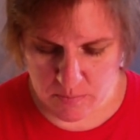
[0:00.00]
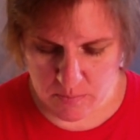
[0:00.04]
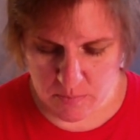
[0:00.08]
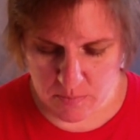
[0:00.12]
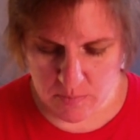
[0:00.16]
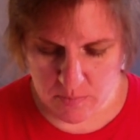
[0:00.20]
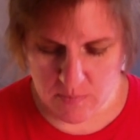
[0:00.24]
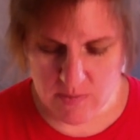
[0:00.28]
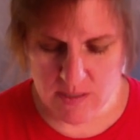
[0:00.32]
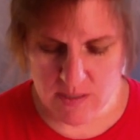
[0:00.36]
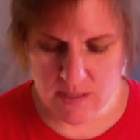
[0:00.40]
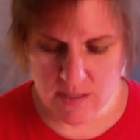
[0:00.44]

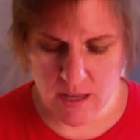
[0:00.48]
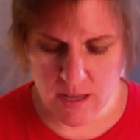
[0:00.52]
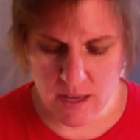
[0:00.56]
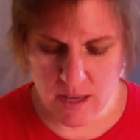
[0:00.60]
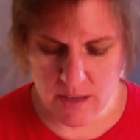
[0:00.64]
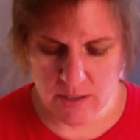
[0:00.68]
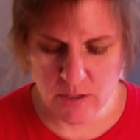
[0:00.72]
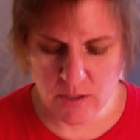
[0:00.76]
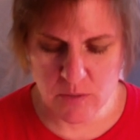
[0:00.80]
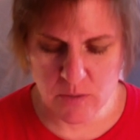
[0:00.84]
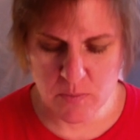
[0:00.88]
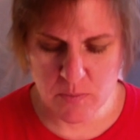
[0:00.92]

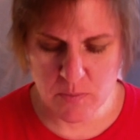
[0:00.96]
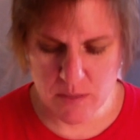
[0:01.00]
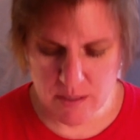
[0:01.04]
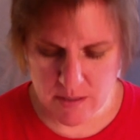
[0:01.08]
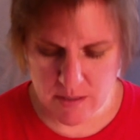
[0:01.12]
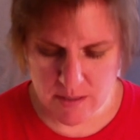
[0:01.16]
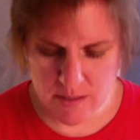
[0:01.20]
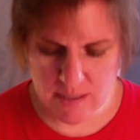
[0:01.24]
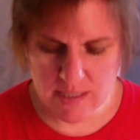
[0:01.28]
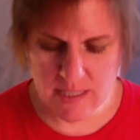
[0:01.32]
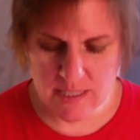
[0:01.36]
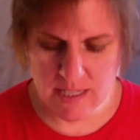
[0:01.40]

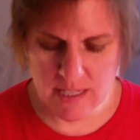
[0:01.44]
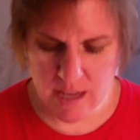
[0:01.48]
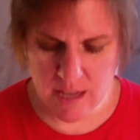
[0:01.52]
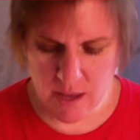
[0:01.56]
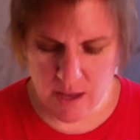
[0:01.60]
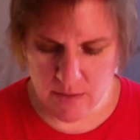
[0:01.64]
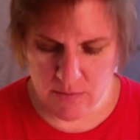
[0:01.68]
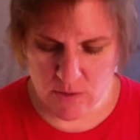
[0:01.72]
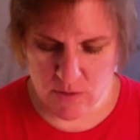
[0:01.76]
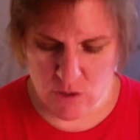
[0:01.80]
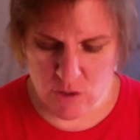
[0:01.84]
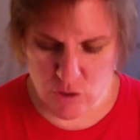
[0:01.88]
solubility
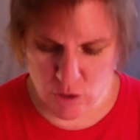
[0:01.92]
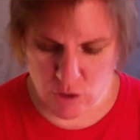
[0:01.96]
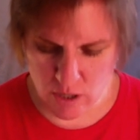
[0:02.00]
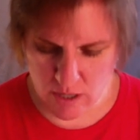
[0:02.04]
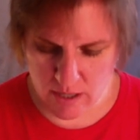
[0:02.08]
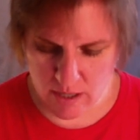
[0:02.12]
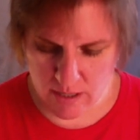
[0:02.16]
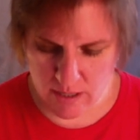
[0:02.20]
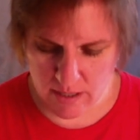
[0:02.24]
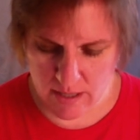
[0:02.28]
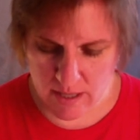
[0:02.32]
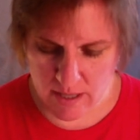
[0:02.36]
of the
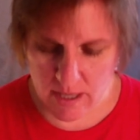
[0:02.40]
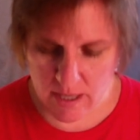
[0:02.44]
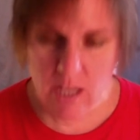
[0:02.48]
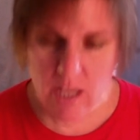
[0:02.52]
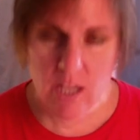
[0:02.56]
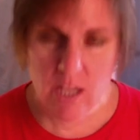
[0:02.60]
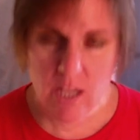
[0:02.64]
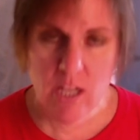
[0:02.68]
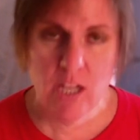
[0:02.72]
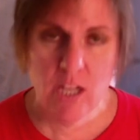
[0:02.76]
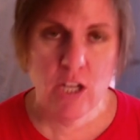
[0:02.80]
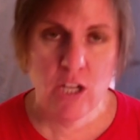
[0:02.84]
drug,
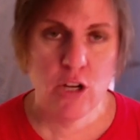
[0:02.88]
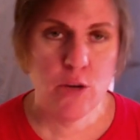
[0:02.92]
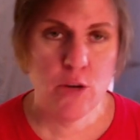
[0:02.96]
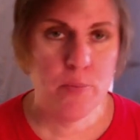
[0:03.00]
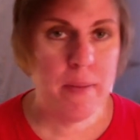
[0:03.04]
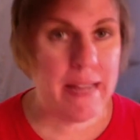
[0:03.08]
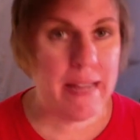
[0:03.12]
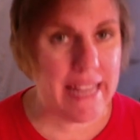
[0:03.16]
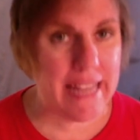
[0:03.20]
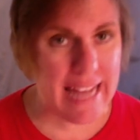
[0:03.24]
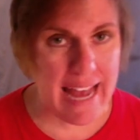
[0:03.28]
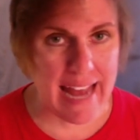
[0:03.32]
your
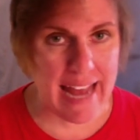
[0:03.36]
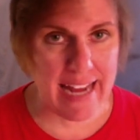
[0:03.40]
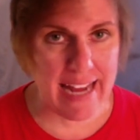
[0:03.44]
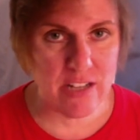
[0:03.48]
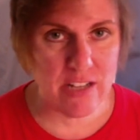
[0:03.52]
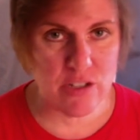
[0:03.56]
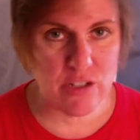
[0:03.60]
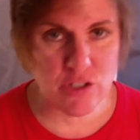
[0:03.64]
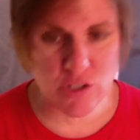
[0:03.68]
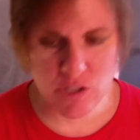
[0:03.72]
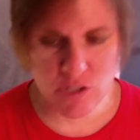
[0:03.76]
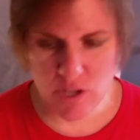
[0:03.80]
pH,
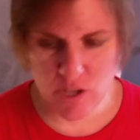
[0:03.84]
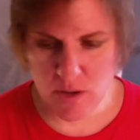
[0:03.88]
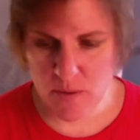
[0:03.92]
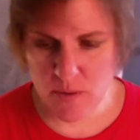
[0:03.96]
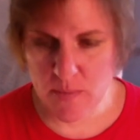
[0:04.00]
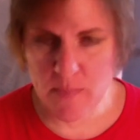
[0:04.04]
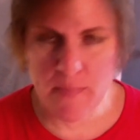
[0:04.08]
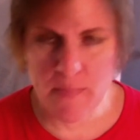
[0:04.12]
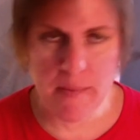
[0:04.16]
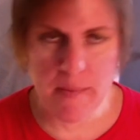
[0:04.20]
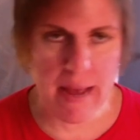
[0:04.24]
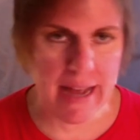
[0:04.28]
so
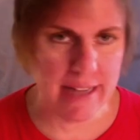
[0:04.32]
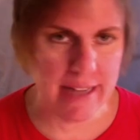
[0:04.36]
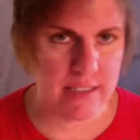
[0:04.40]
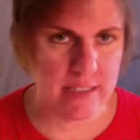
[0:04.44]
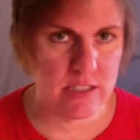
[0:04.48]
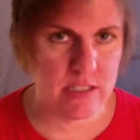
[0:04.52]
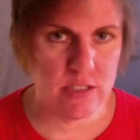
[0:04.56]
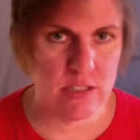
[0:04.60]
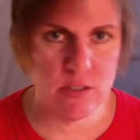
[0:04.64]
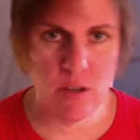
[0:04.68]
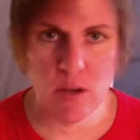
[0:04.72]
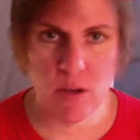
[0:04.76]
back
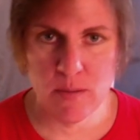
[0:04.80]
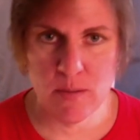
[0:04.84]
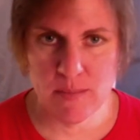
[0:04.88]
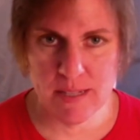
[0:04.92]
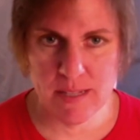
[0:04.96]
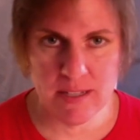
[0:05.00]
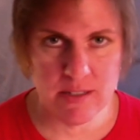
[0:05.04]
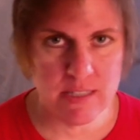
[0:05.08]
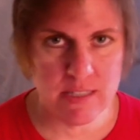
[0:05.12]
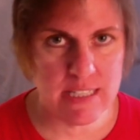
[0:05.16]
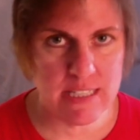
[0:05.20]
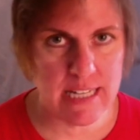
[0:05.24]
to
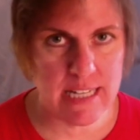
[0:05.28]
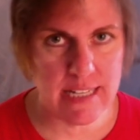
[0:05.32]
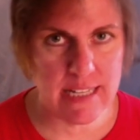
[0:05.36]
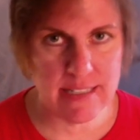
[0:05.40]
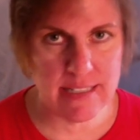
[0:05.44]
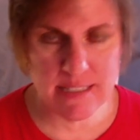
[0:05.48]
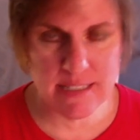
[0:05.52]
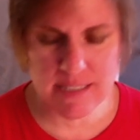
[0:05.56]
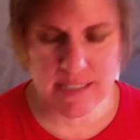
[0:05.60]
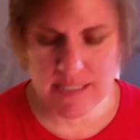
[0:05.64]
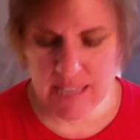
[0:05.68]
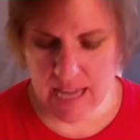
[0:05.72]

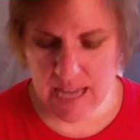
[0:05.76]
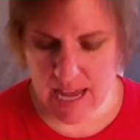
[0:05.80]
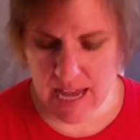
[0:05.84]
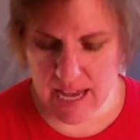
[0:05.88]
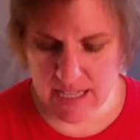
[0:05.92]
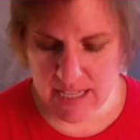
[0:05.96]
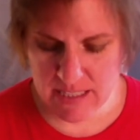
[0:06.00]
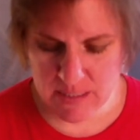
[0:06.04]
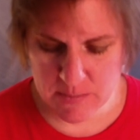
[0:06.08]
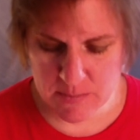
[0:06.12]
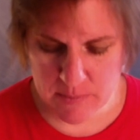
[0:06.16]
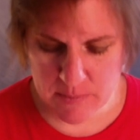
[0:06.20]
homeostasis, that
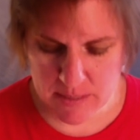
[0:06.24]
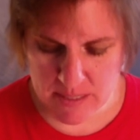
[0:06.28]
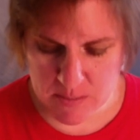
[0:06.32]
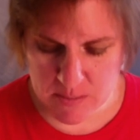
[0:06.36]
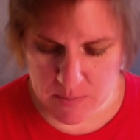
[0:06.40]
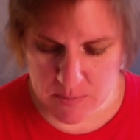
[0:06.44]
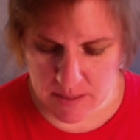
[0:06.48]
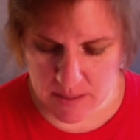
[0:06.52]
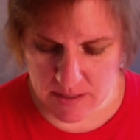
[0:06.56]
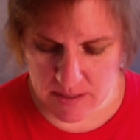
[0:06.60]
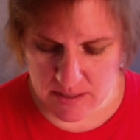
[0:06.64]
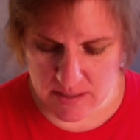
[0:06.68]
acid-base
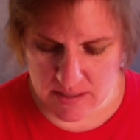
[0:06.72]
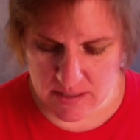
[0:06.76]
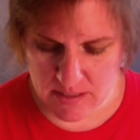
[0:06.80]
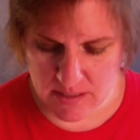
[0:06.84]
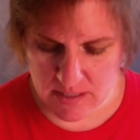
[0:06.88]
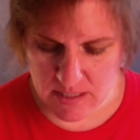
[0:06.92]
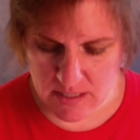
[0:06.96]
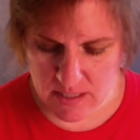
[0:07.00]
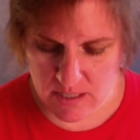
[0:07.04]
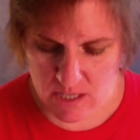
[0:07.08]
balance,